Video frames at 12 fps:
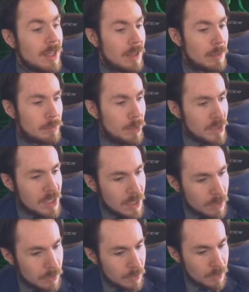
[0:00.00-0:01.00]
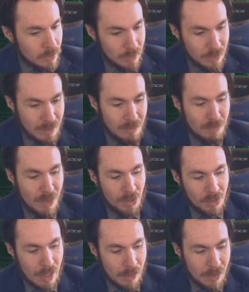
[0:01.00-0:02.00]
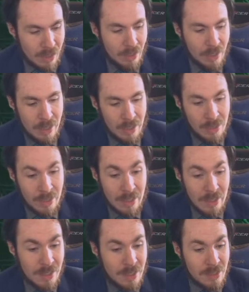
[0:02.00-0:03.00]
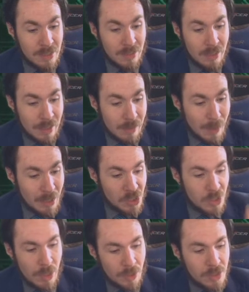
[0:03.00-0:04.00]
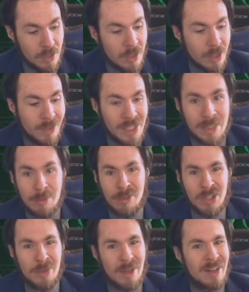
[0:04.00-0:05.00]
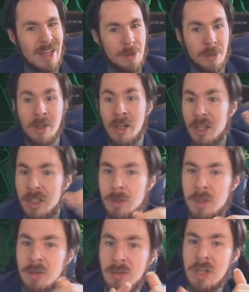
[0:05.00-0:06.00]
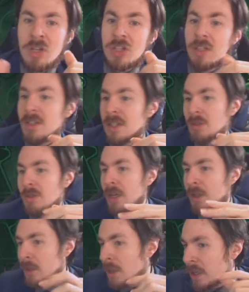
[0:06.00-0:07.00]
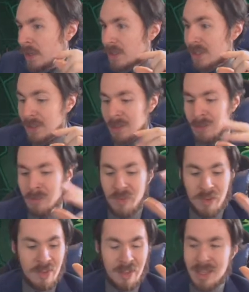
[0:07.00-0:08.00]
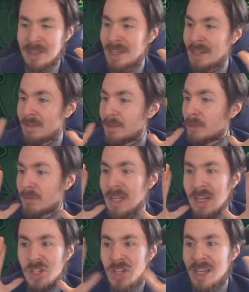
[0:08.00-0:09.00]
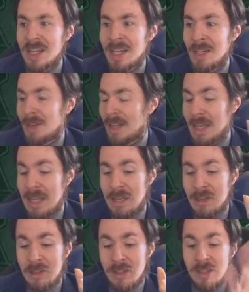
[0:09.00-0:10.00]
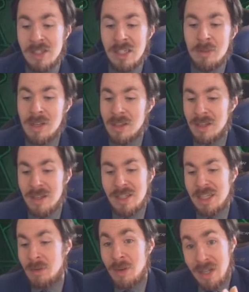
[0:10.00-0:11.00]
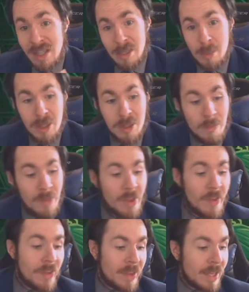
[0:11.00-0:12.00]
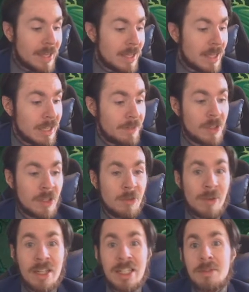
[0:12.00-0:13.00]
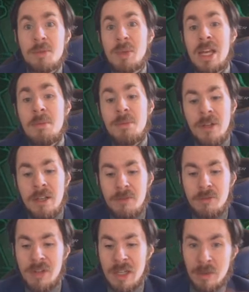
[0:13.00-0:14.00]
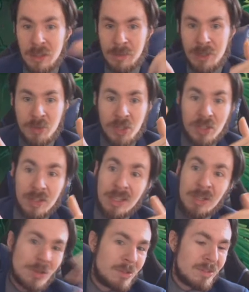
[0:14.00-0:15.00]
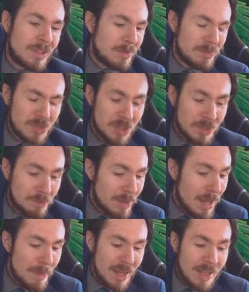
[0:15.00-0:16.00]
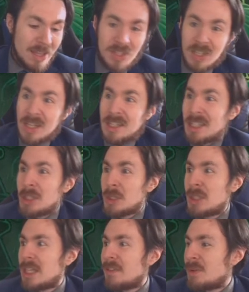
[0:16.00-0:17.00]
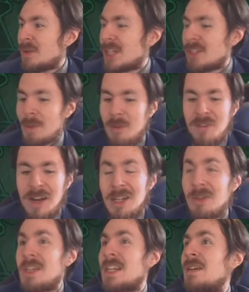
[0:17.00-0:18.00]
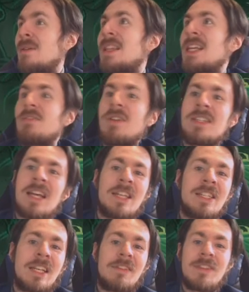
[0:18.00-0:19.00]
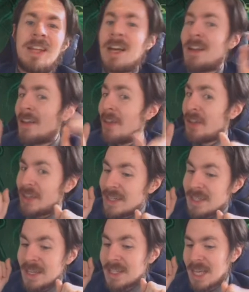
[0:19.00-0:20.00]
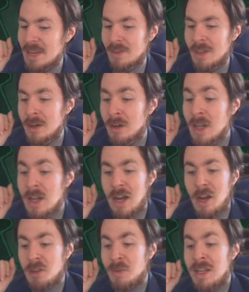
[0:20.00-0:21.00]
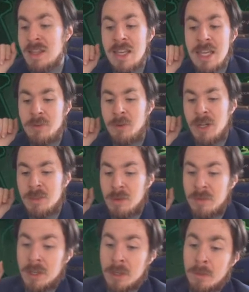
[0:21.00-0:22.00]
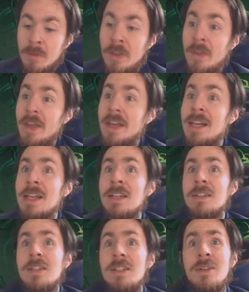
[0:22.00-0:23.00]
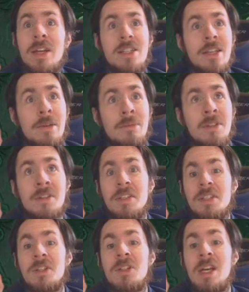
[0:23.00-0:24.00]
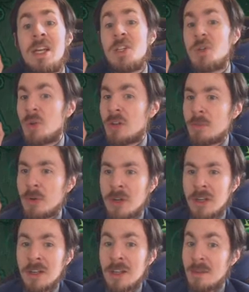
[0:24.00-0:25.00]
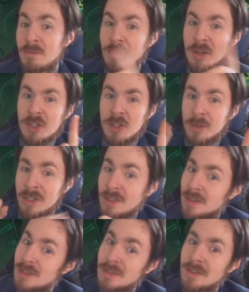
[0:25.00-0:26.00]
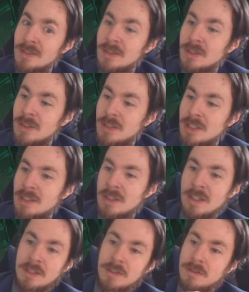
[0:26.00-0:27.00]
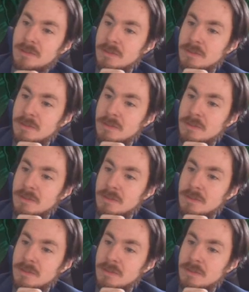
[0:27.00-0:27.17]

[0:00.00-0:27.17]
multicolored, monocolored, and land is about 2 hours long. The rest of them are each about an hour, going through each single color. So if you like that, feel free to check it out and see what you think, see what I think about them. And if you want to see some gameplay, feel free to look at my Twitch thing. You can just pop by, say hello. If you want to drop a follow, you know what, that's fantastic. If not, it's nice to have you there. Either way, thank you for watching my video. And until next time, good night or good morning. But as always, good luck.